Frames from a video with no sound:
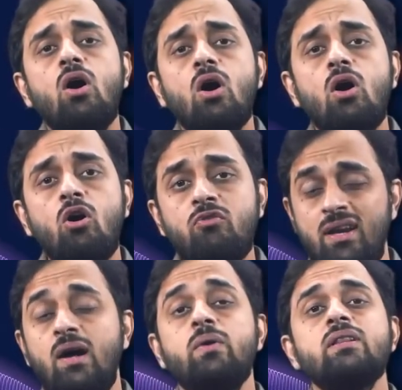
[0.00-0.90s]
uh, of
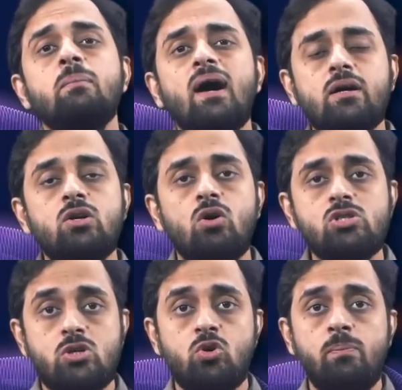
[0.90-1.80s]
allowing the market
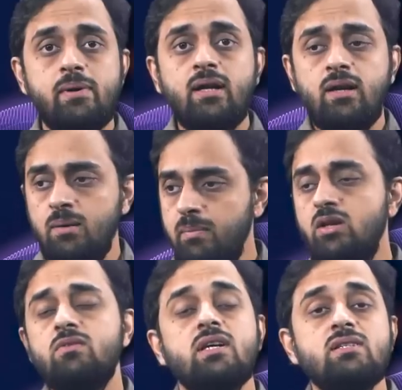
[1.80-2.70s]
logic to operate in
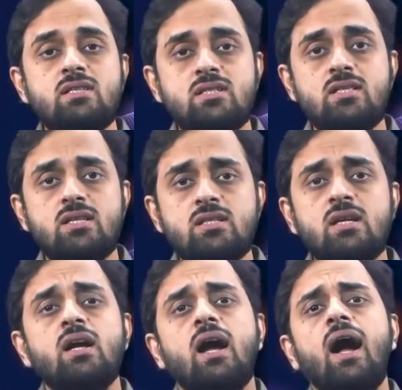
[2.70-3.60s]
many of such instances.
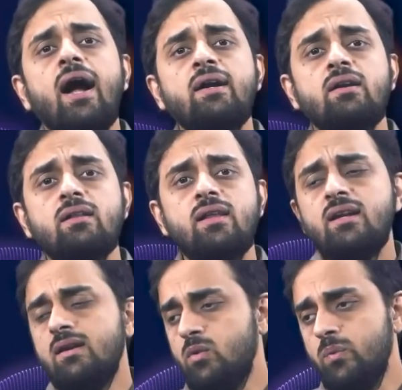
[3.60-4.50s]
And
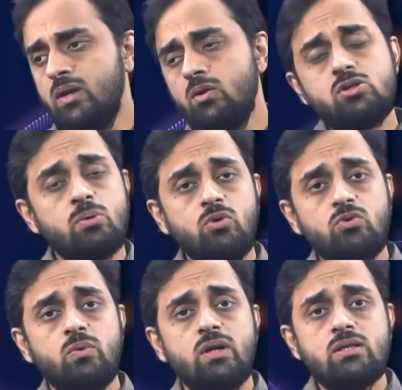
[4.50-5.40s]
then we'll also
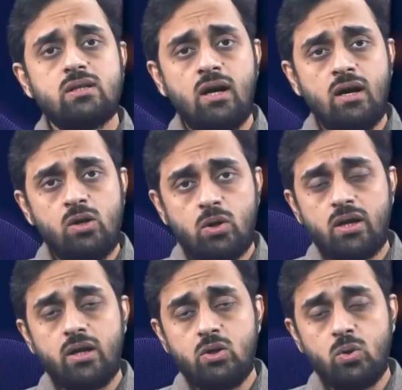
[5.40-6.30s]
move towards uh,
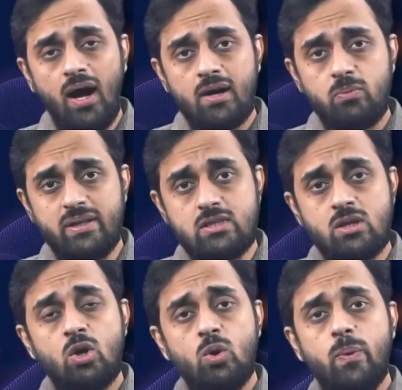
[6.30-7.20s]
looking into arguments
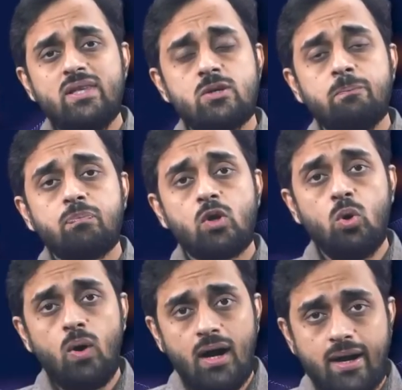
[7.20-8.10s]
which
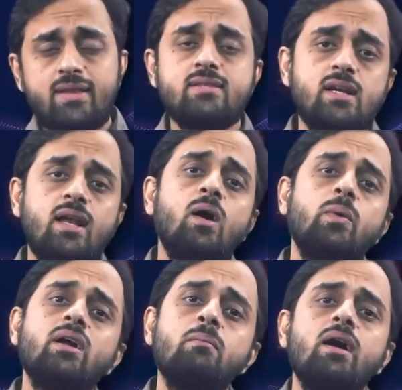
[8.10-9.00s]
go against
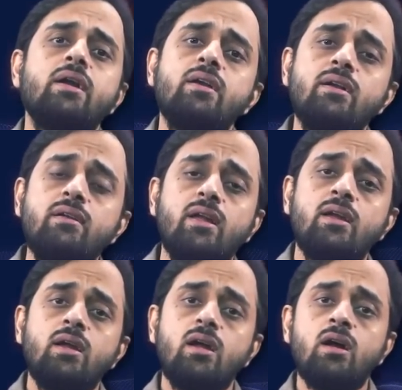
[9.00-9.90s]
allowing a market entry
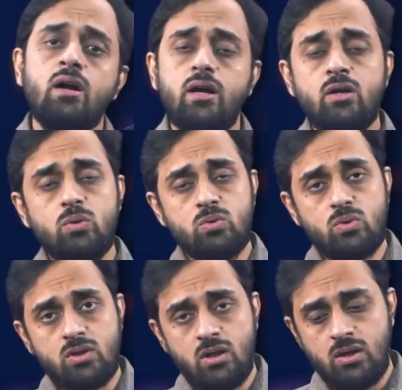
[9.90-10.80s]
uh, into
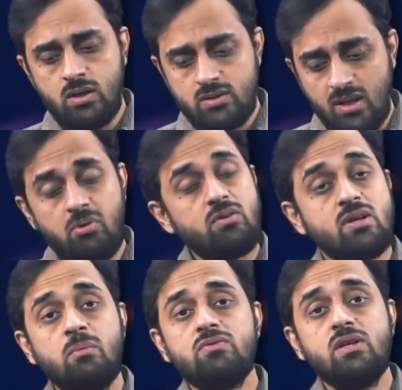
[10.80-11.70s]
uh,
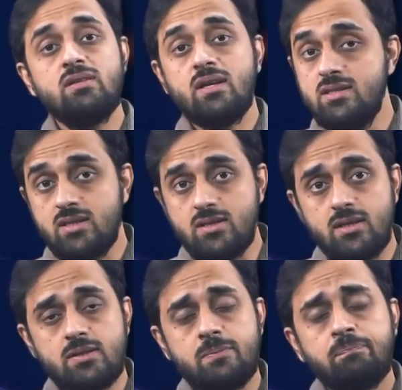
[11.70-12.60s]
some of these
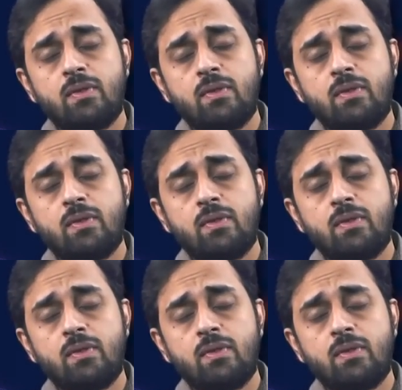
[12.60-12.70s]
instances.